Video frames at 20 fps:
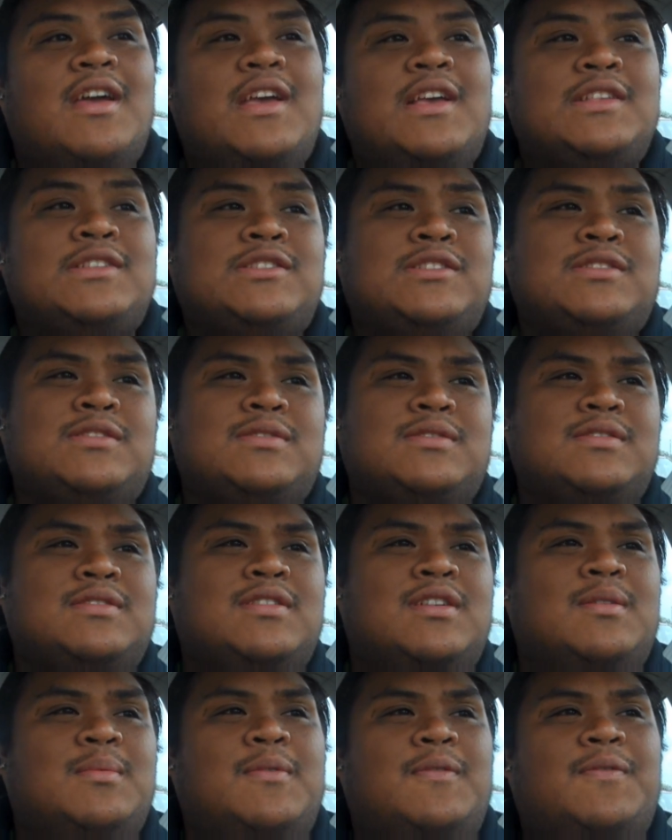It's
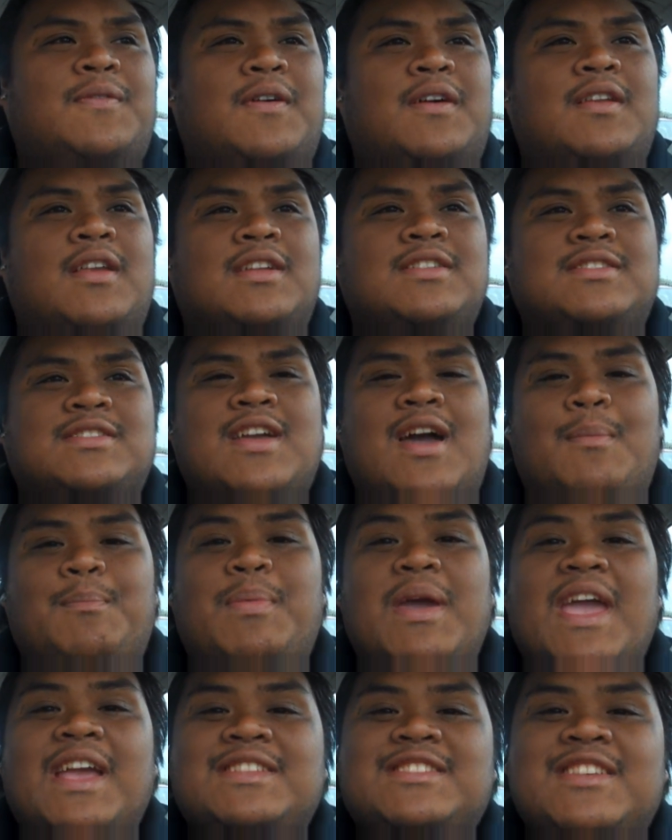gonna be fun. I just got
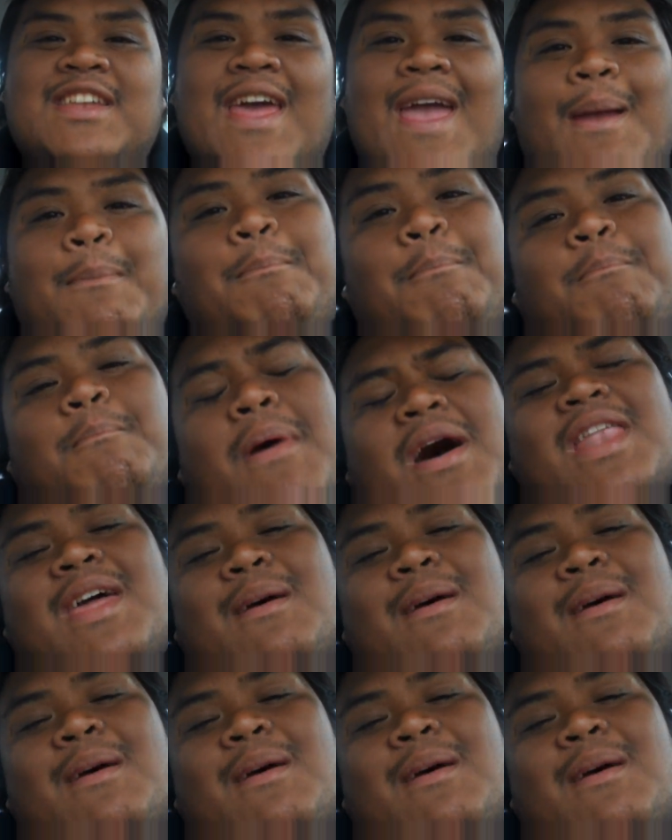paid today. Money,